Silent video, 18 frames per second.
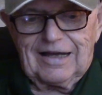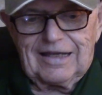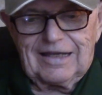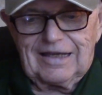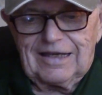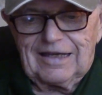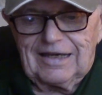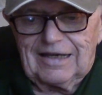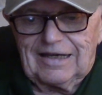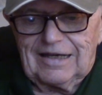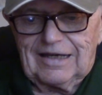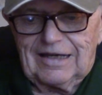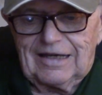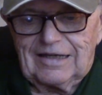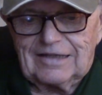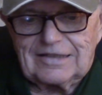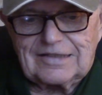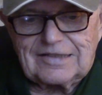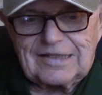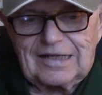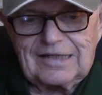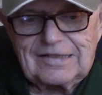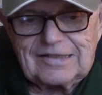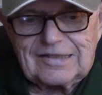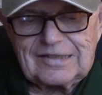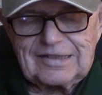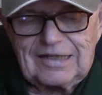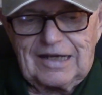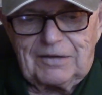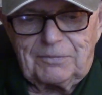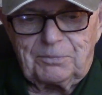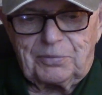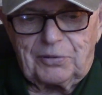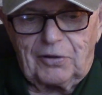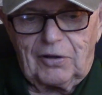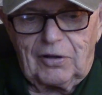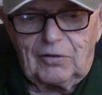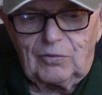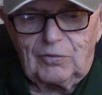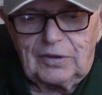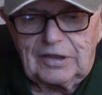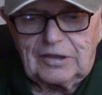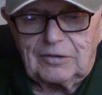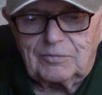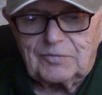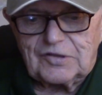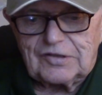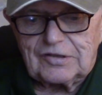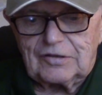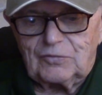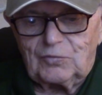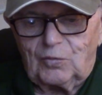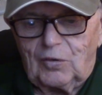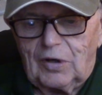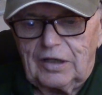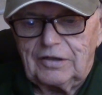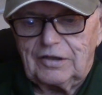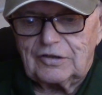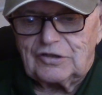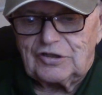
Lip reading: As I said, Paul Williamson won the